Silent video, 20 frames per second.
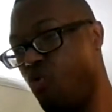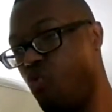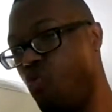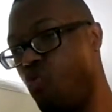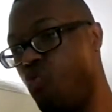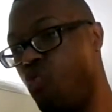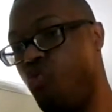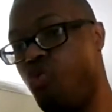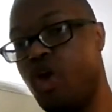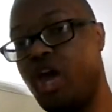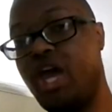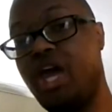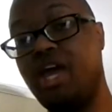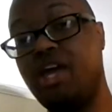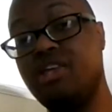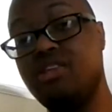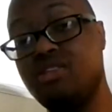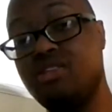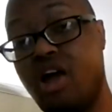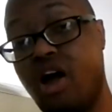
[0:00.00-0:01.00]

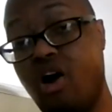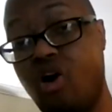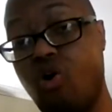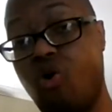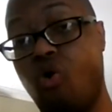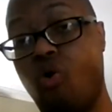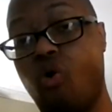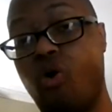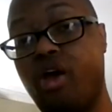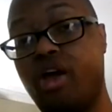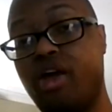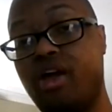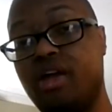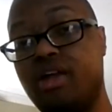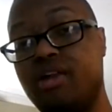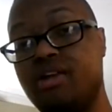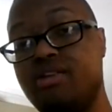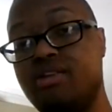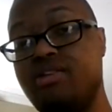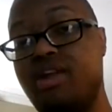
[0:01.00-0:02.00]
We know
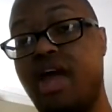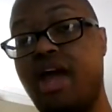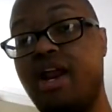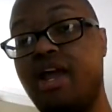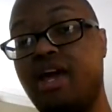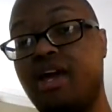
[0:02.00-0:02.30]
that